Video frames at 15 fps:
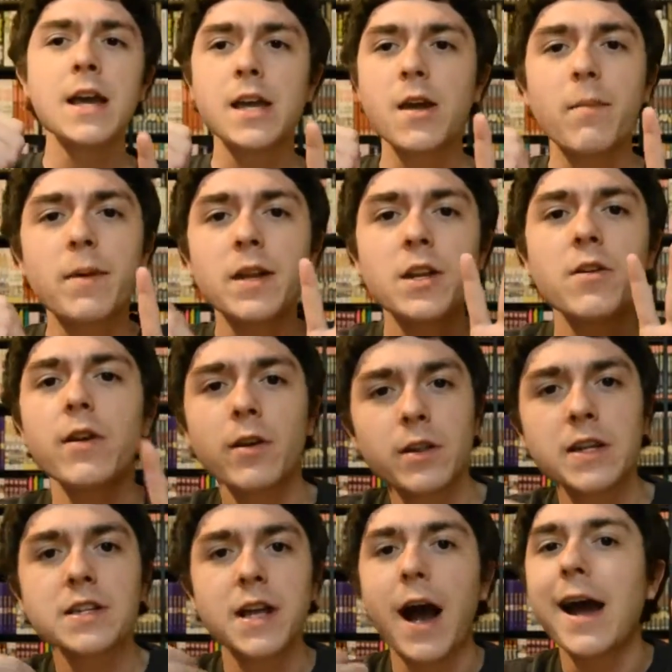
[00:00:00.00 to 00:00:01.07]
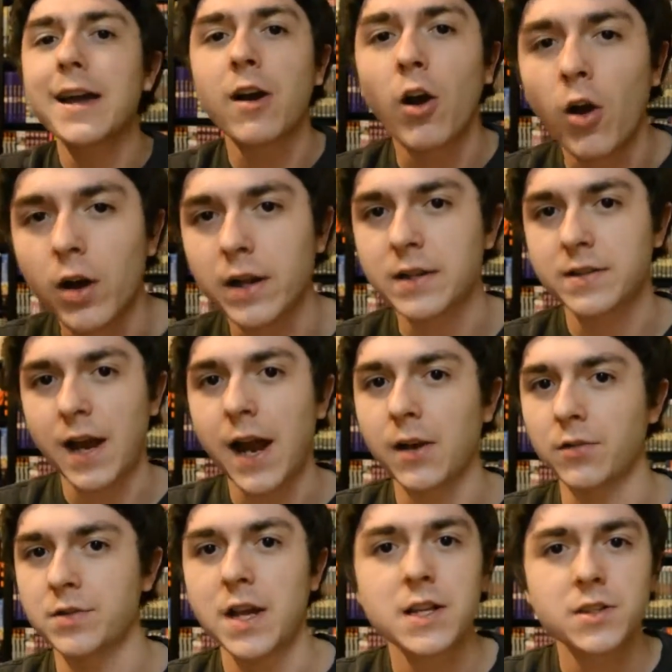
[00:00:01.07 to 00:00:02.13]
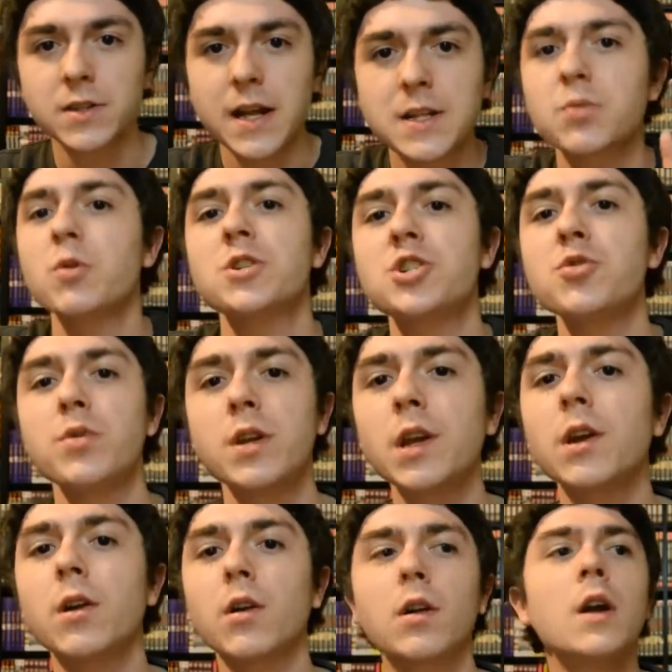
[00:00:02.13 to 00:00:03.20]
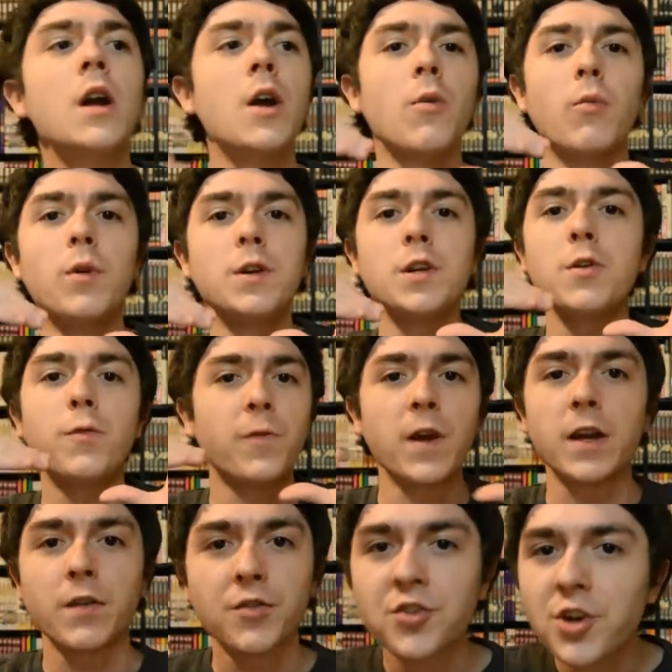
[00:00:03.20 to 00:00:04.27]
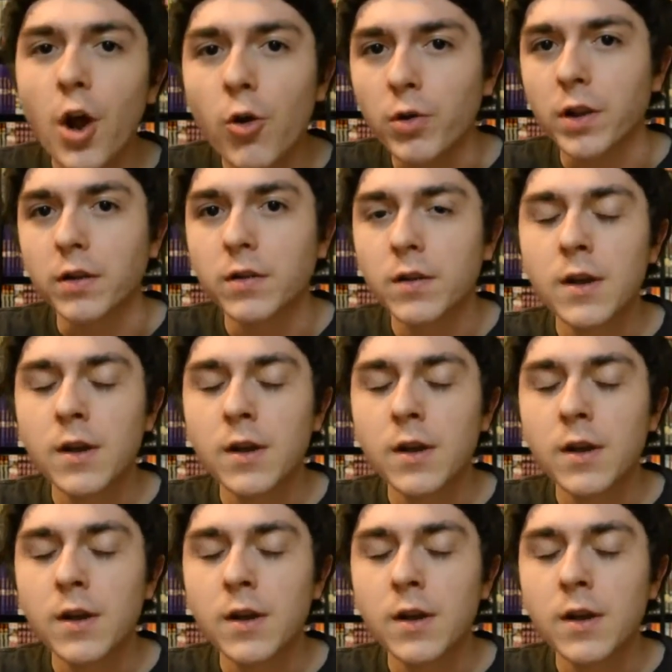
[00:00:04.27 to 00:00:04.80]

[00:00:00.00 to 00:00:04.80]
You hear these iconic titles. That's what you hear when you think of shonen.